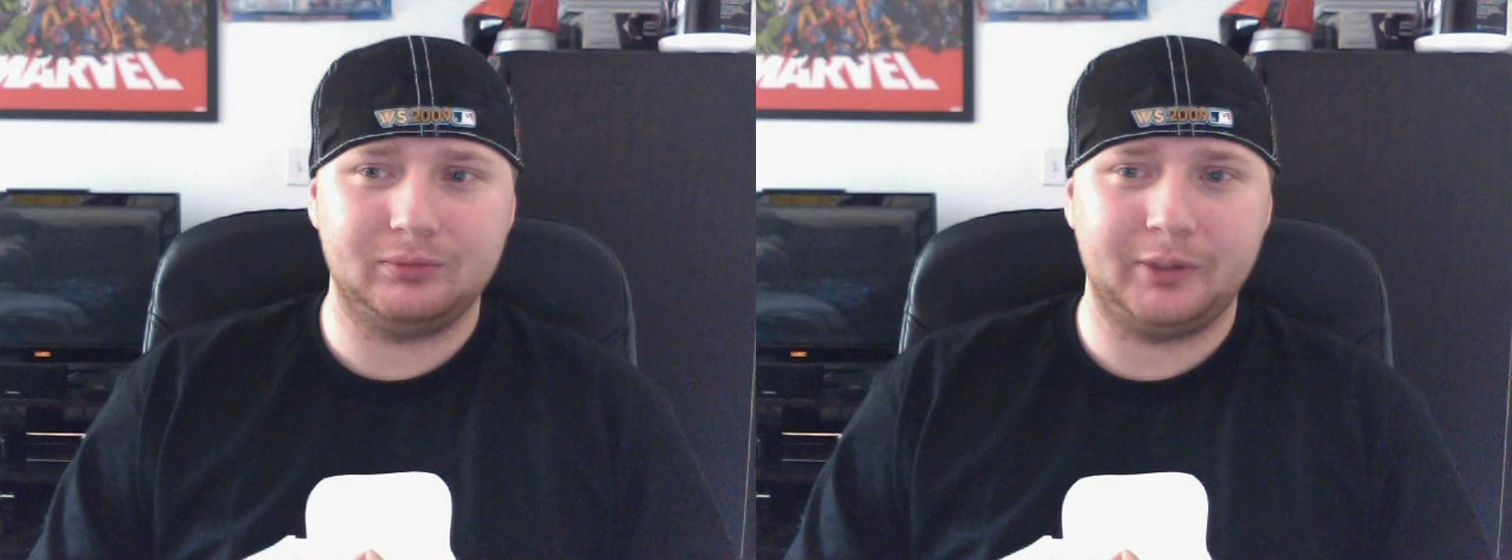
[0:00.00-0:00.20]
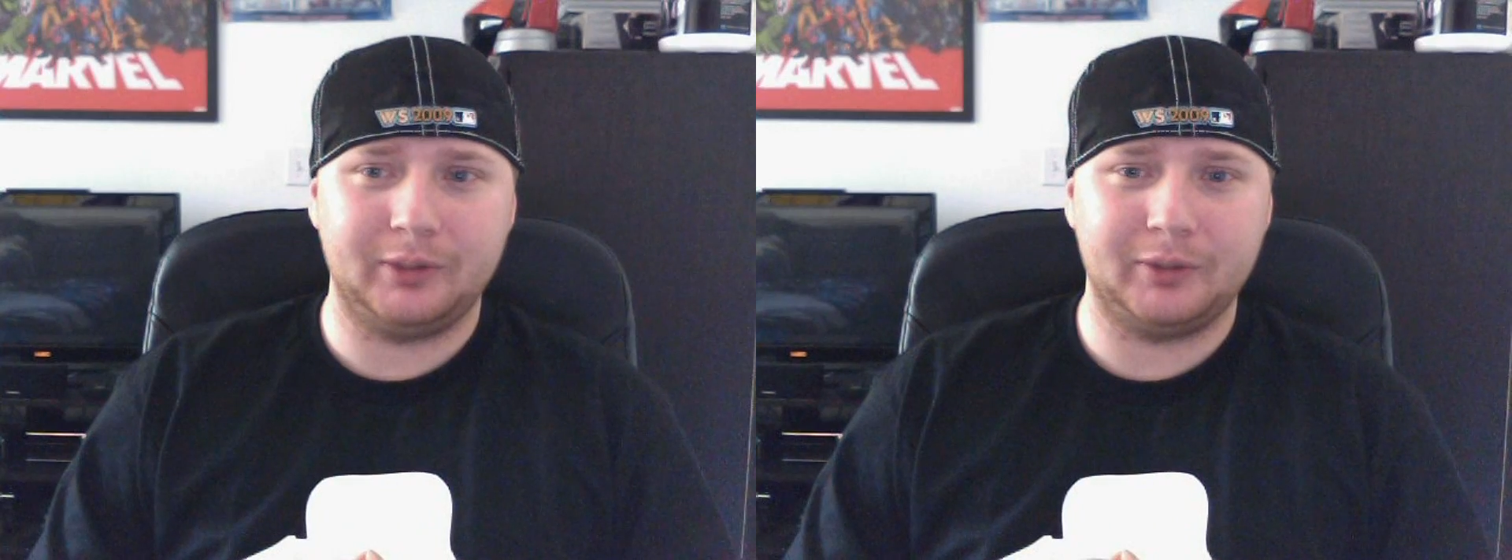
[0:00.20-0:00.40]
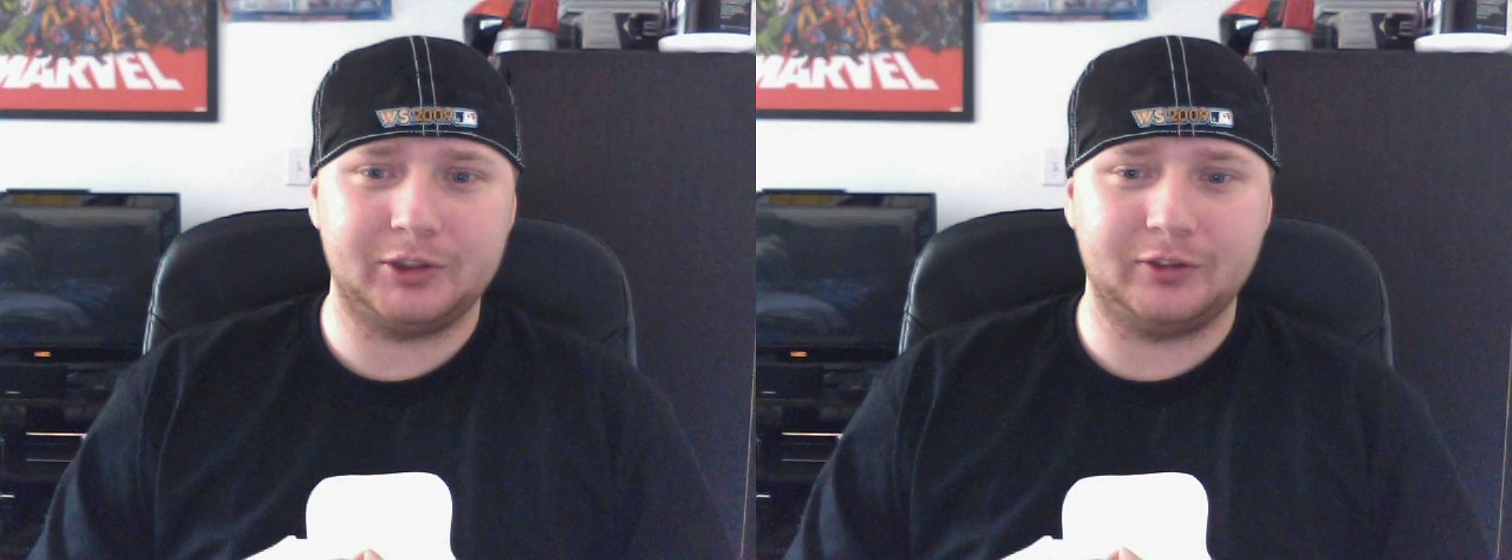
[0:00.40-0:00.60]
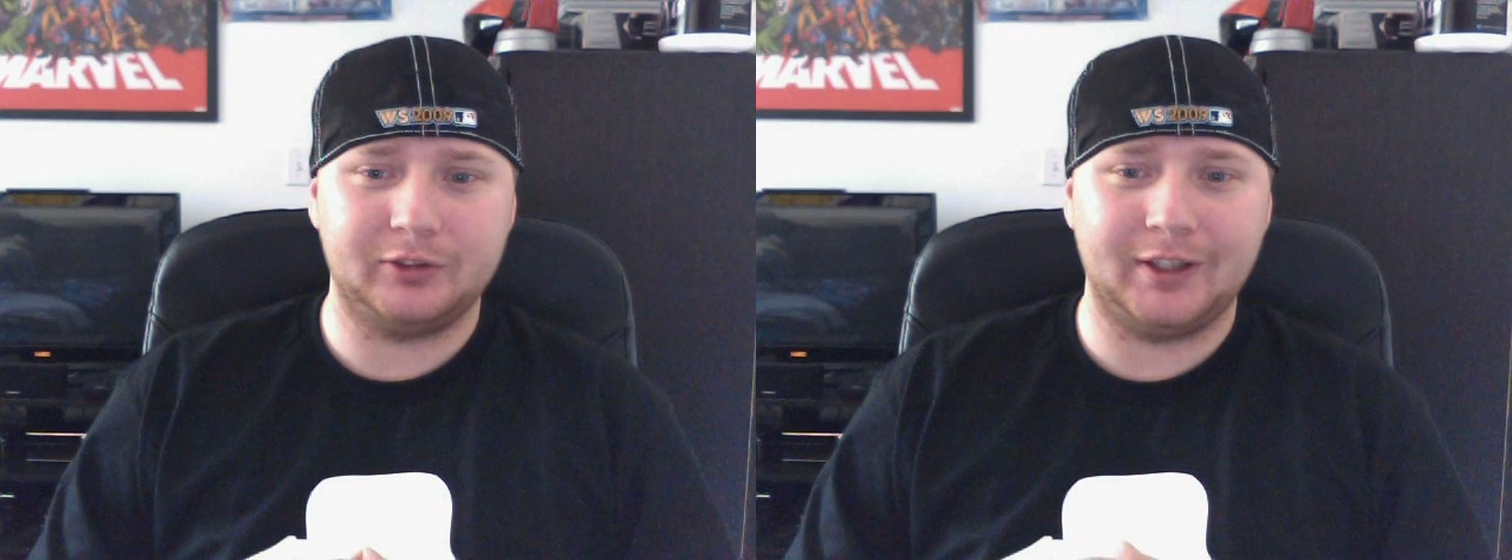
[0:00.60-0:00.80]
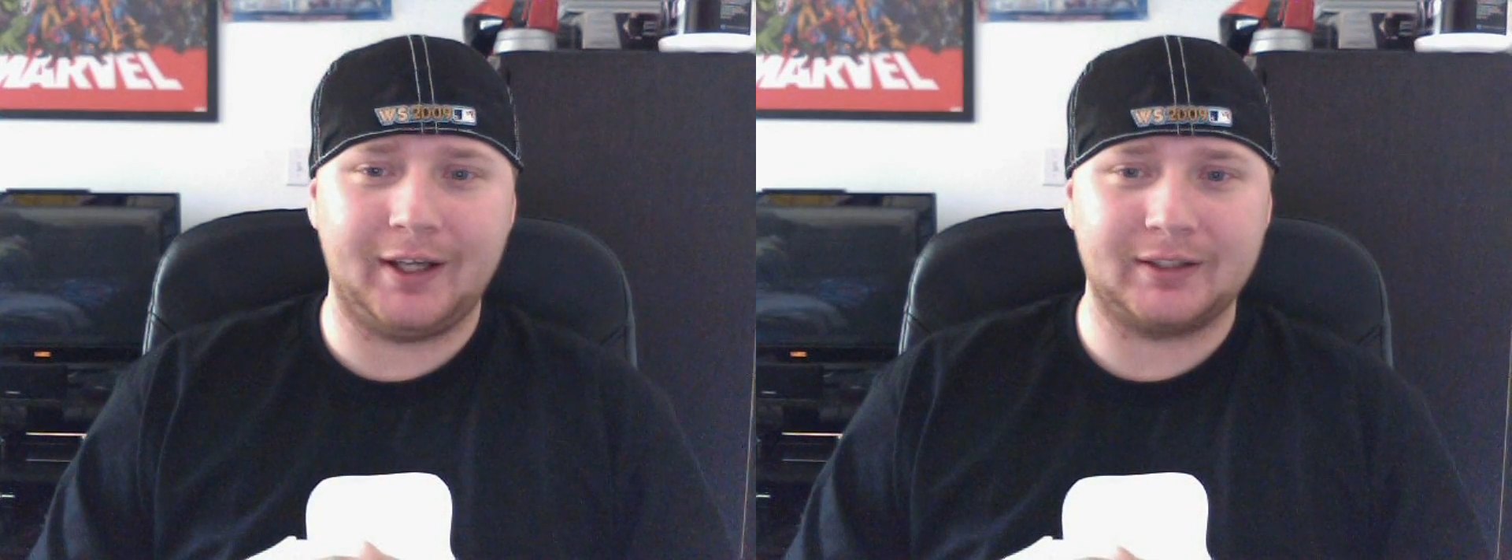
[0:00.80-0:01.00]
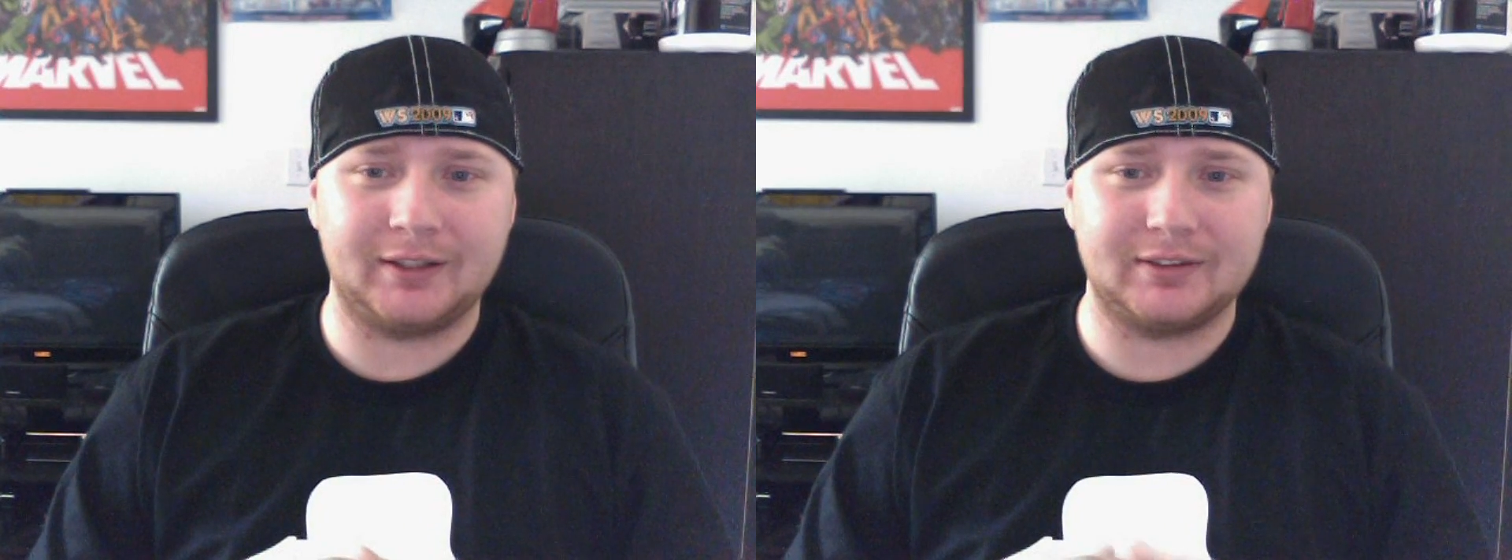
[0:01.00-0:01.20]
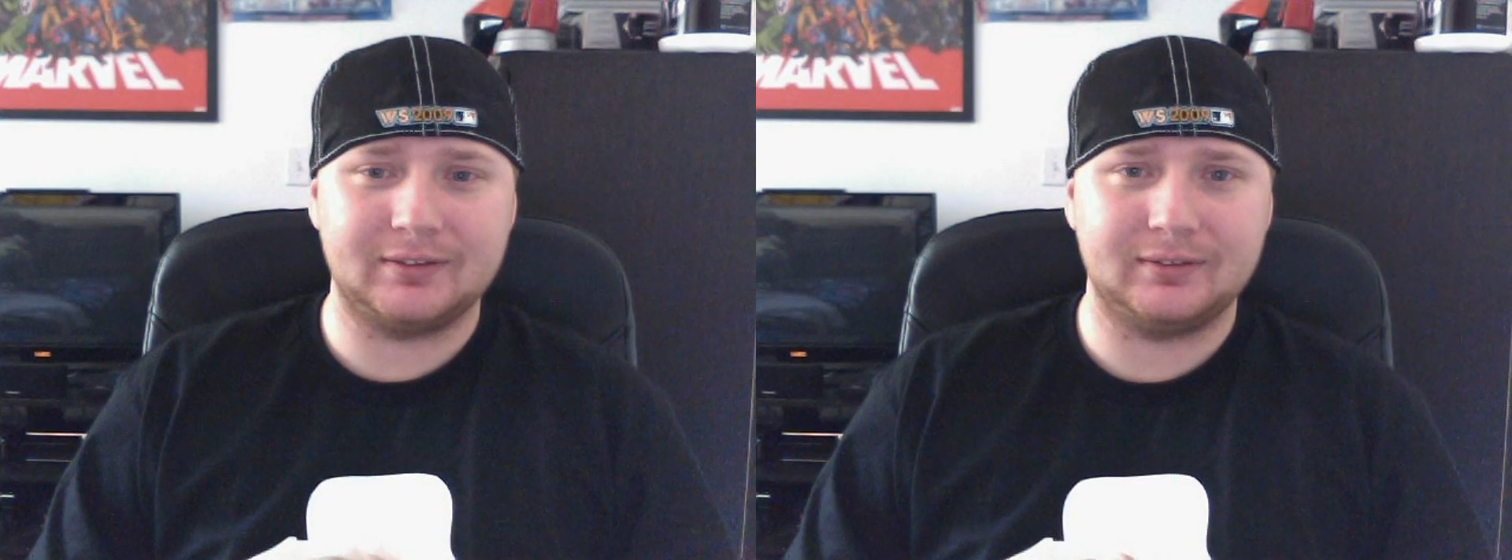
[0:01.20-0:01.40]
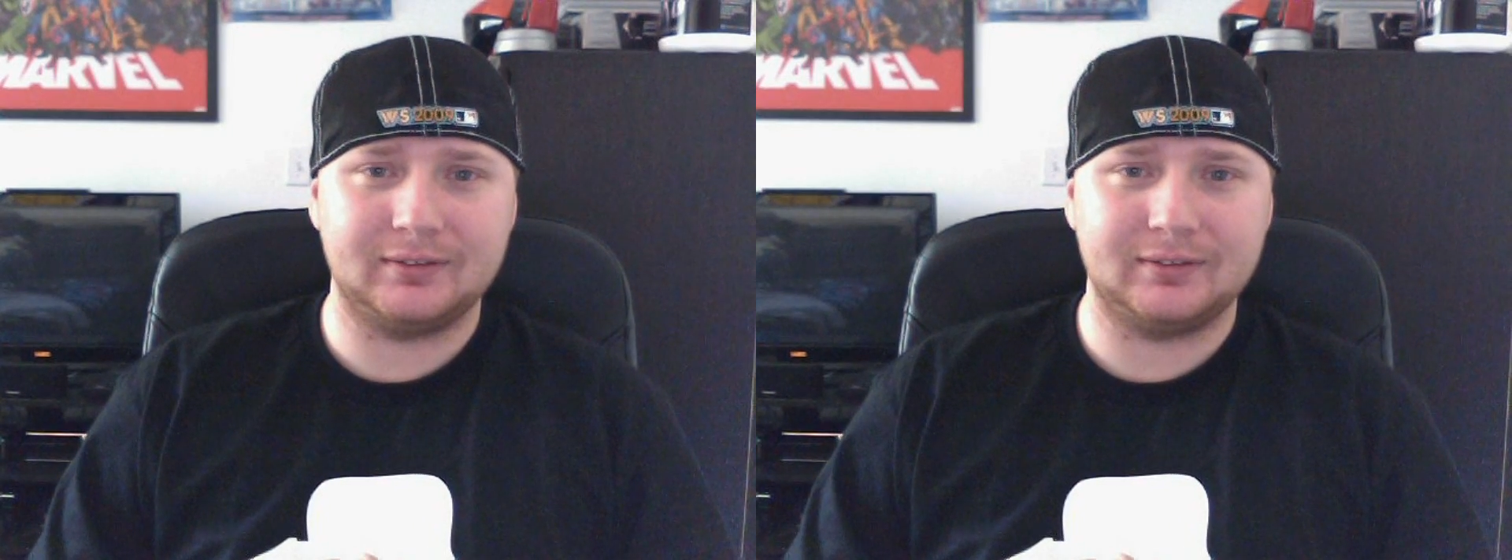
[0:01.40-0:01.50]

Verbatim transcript: pretty much relaxed.